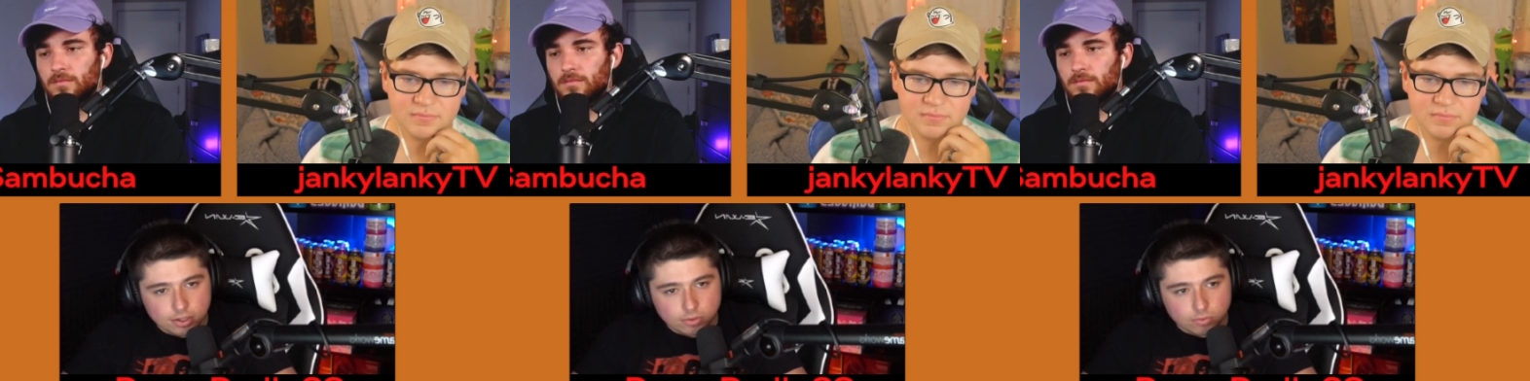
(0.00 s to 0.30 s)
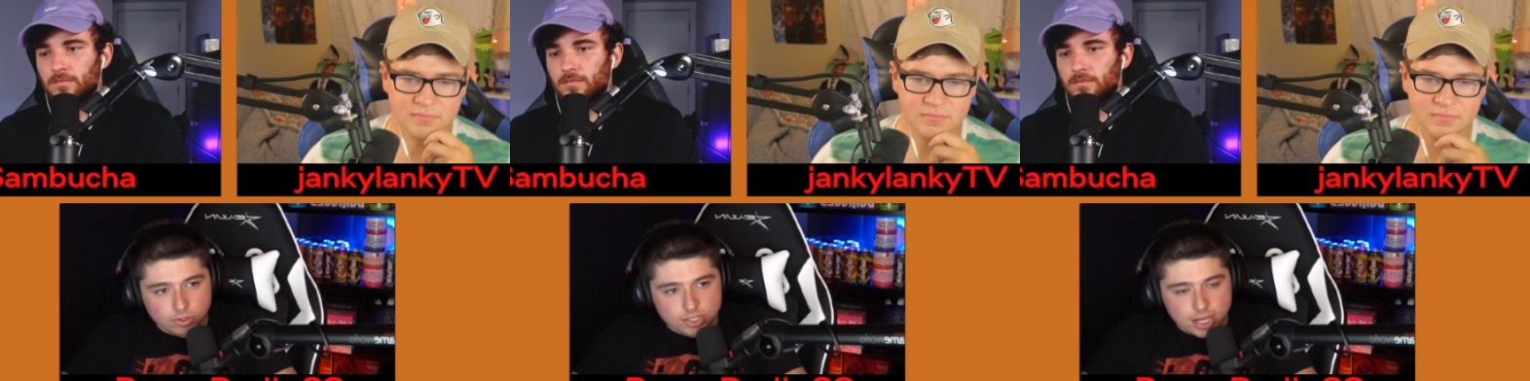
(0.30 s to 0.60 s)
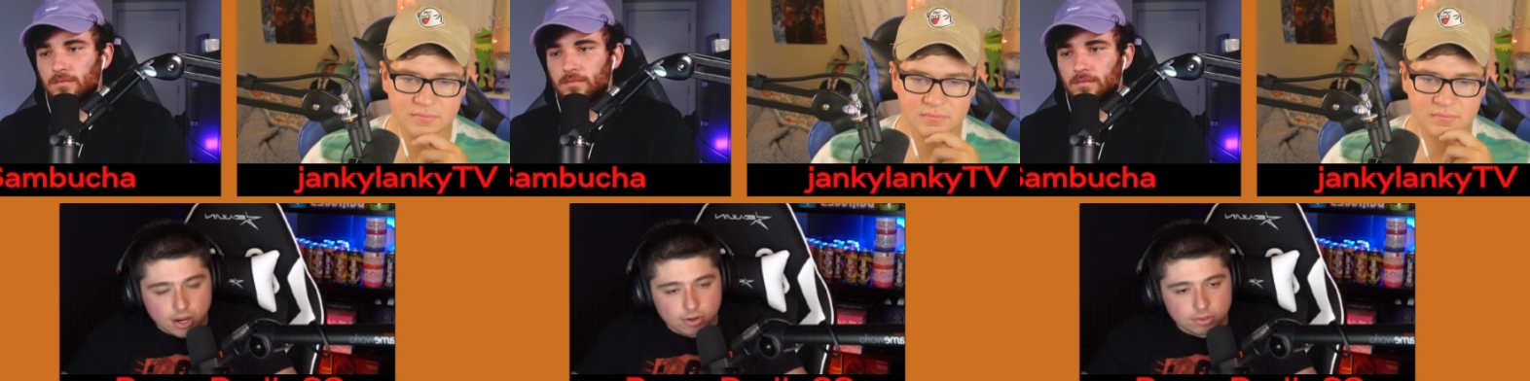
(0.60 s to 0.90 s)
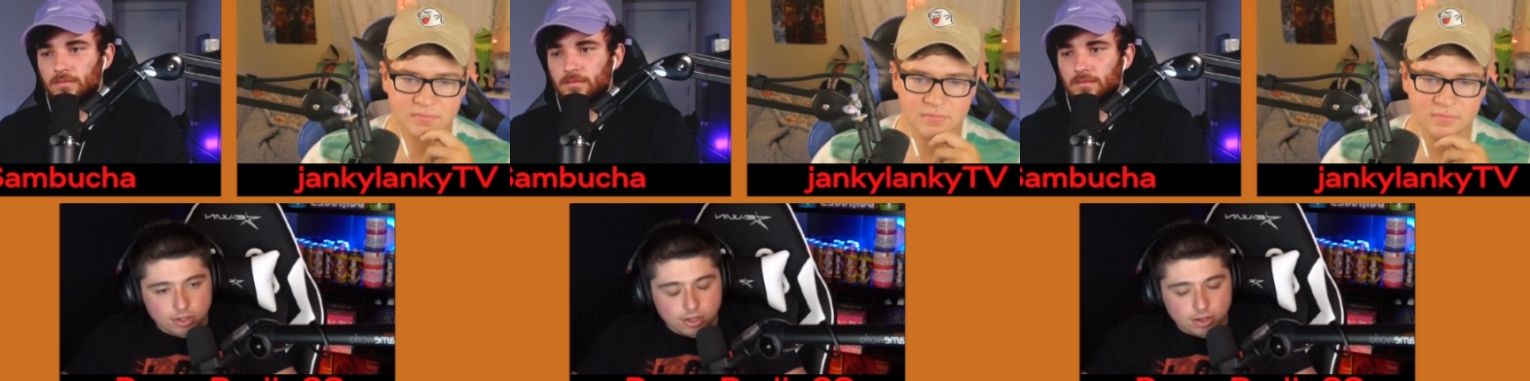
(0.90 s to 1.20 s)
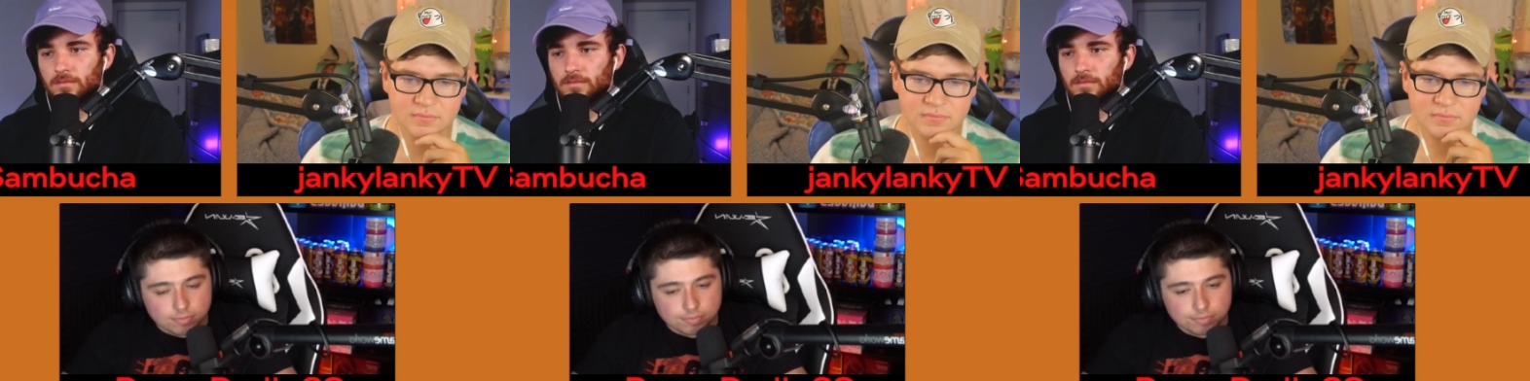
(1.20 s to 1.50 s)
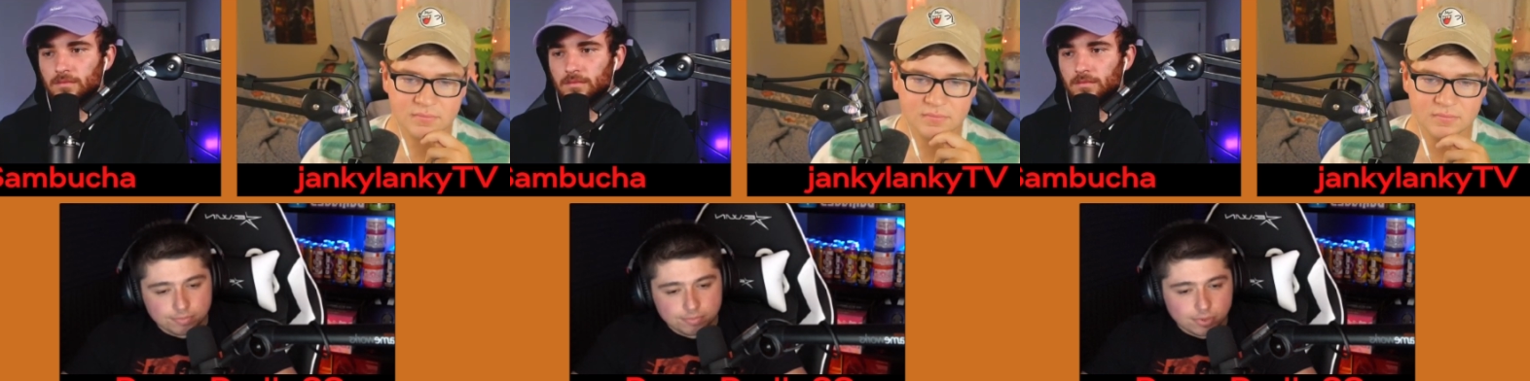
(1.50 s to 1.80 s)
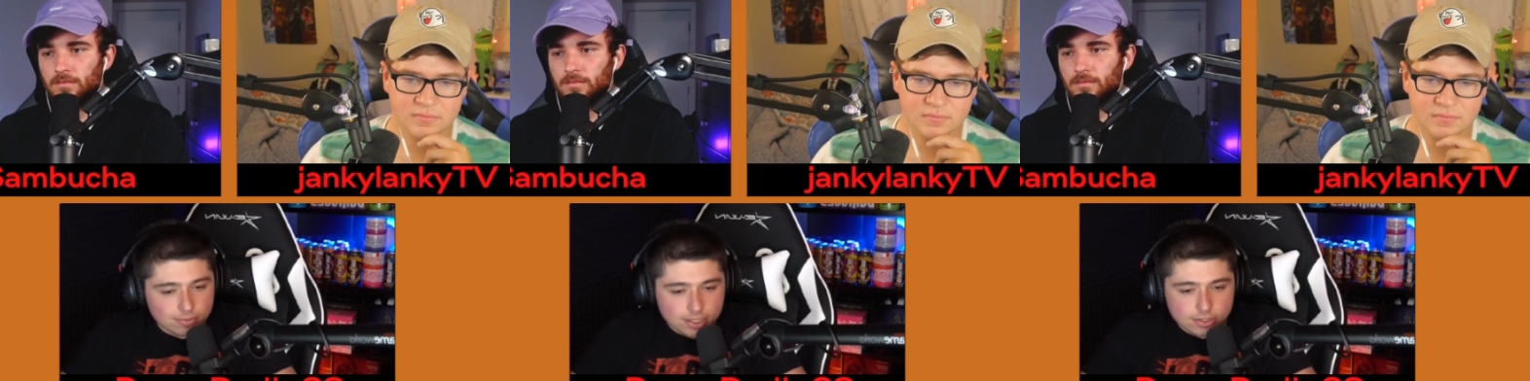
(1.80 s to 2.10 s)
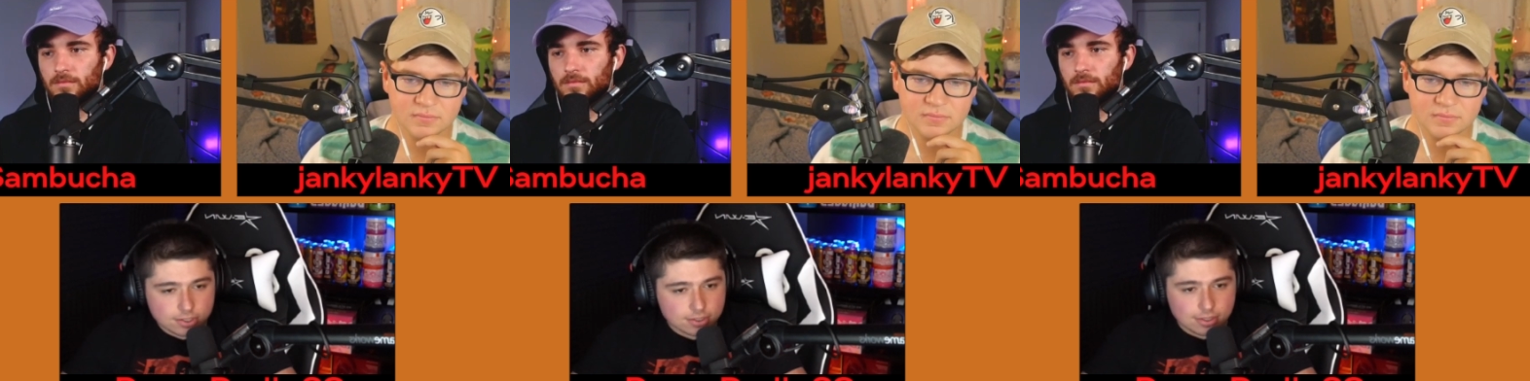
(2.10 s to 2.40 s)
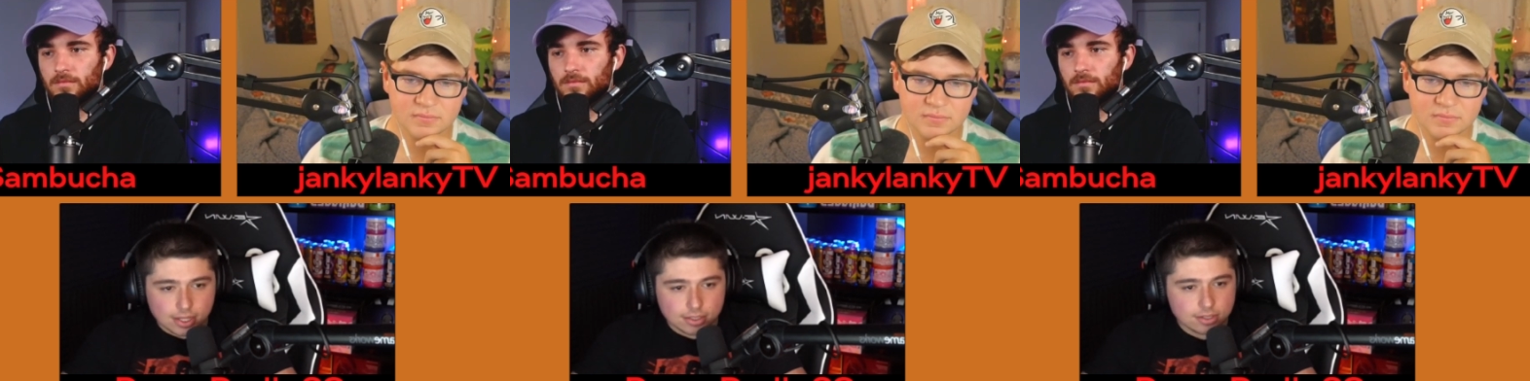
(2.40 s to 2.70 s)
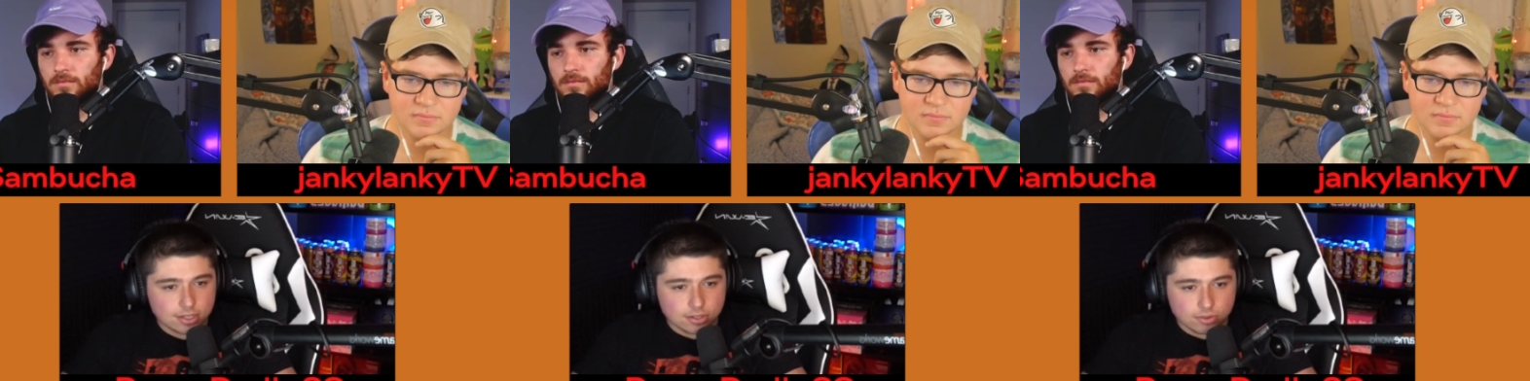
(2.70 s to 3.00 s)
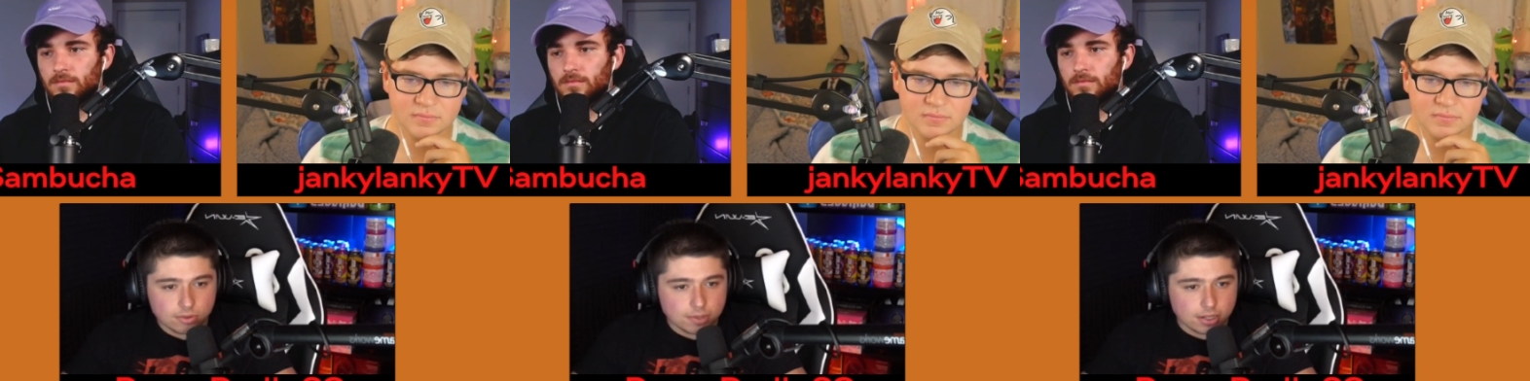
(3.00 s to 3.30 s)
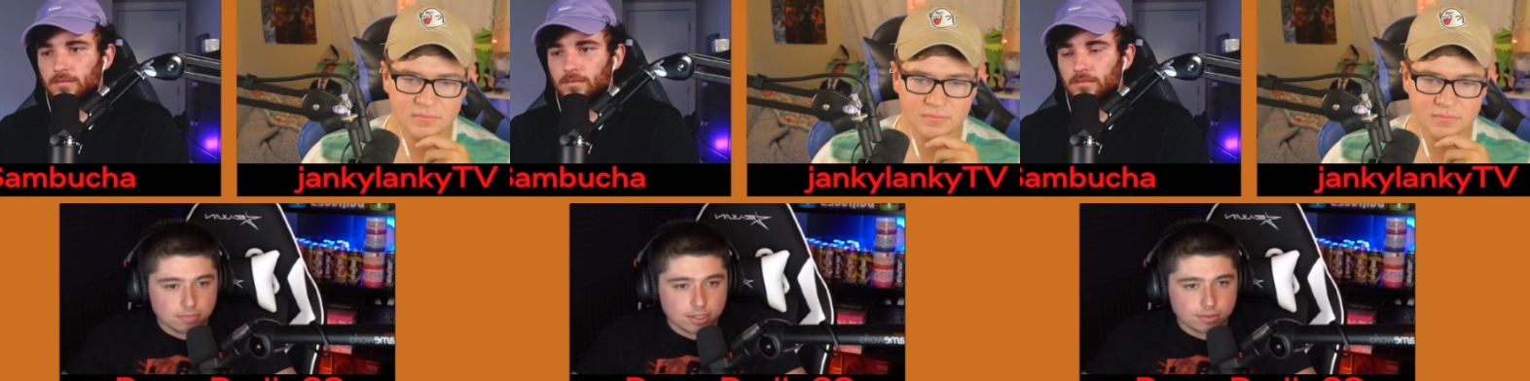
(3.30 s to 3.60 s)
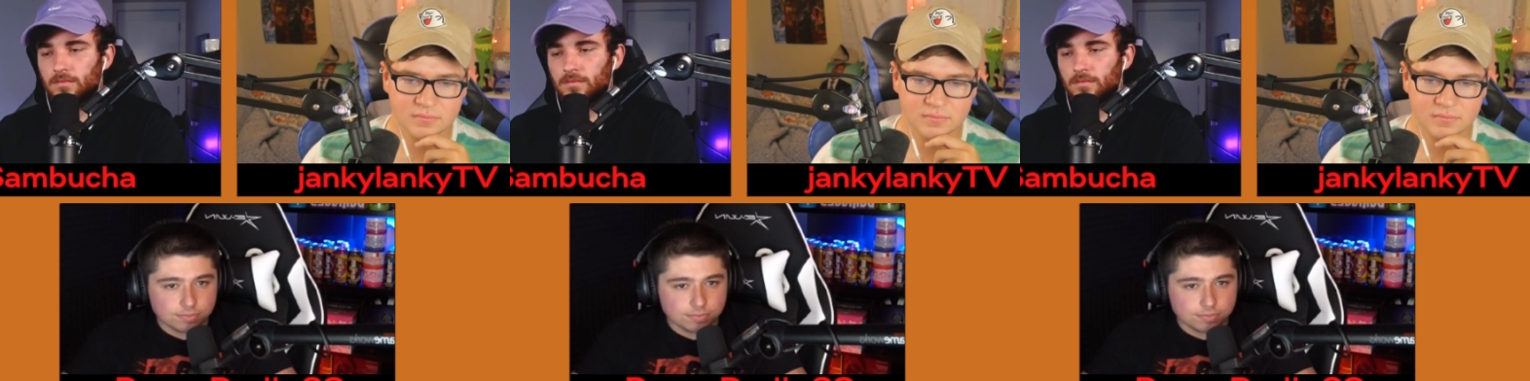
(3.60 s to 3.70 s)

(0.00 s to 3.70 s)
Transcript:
Speaker 1: works out. Um, but I mean, there's nothing you can do about it, man.